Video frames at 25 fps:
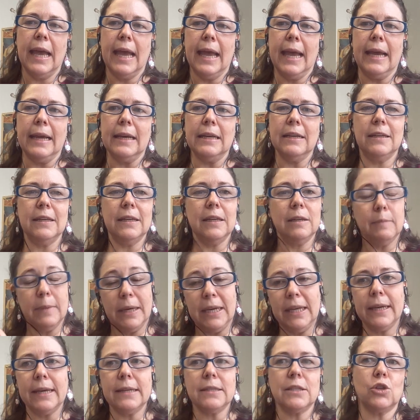And in
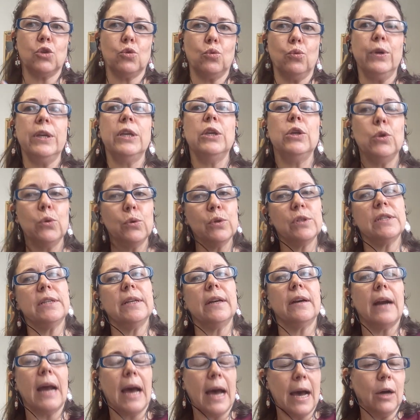many cases, we use
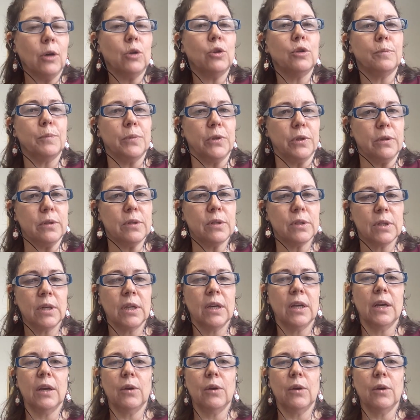their outputs.